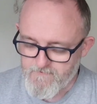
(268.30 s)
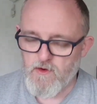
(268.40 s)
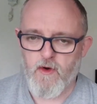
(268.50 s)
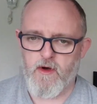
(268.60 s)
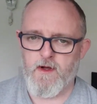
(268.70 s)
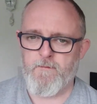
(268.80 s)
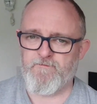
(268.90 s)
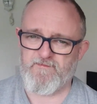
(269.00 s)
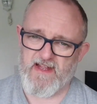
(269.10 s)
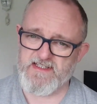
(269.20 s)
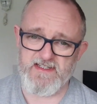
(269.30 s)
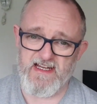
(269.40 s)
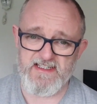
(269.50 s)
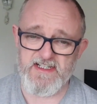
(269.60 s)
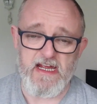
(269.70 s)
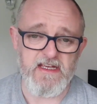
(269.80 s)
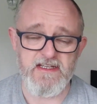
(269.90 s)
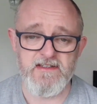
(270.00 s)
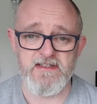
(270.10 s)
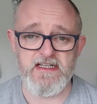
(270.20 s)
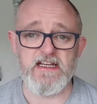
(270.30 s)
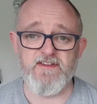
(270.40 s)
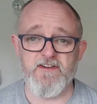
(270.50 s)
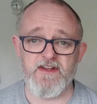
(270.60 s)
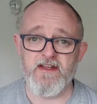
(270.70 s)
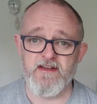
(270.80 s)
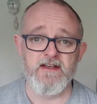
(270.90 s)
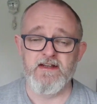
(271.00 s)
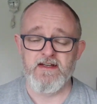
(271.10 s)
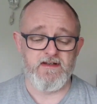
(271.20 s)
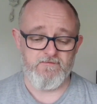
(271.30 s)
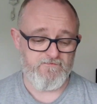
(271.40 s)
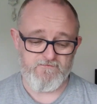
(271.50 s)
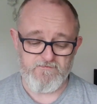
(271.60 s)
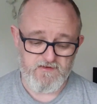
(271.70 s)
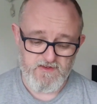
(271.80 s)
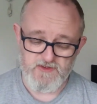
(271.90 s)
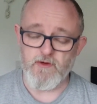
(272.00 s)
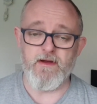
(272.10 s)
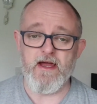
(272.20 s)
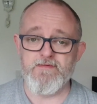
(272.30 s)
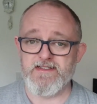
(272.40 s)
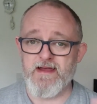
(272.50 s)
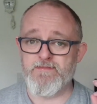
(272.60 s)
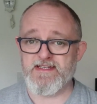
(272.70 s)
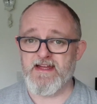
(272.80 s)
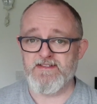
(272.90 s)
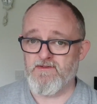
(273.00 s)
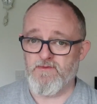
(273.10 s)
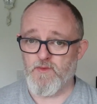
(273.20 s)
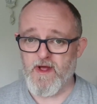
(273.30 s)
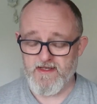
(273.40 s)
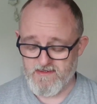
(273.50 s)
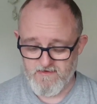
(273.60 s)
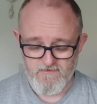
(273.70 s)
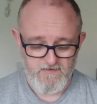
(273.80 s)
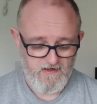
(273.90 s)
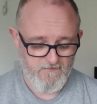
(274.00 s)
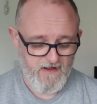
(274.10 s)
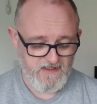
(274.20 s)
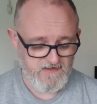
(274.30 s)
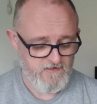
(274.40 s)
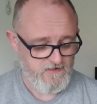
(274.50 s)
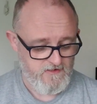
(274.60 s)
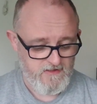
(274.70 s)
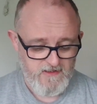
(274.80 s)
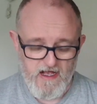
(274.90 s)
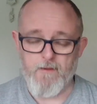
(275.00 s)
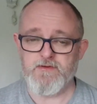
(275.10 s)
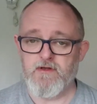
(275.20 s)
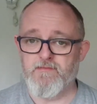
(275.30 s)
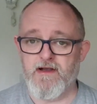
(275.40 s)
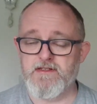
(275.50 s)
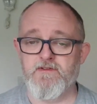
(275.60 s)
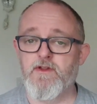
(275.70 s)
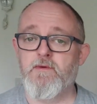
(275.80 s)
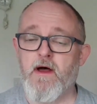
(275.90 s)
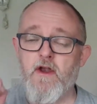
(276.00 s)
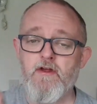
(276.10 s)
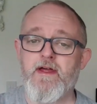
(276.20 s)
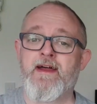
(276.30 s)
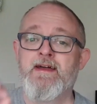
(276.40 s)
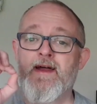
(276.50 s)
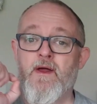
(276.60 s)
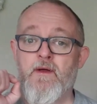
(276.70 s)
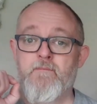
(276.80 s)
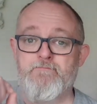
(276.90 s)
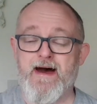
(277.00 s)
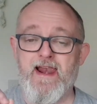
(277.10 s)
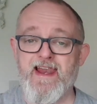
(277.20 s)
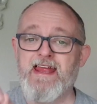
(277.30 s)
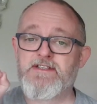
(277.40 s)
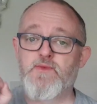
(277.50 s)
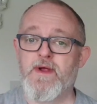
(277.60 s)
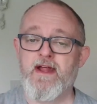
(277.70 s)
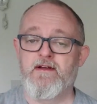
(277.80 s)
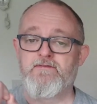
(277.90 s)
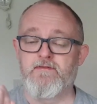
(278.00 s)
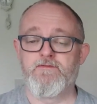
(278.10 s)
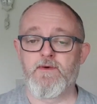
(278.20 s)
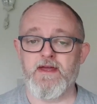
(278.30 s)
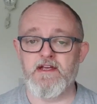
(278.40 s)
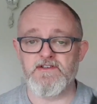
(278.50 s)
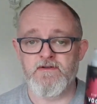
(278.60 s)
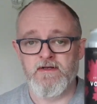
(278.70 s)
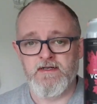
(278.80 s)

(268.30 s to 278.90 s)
Oh, that's just genius. £6.50. Superb. 10%. Well hidden. Amazing. Absolutely brilliant. Another Battle Aged winner from Vocation.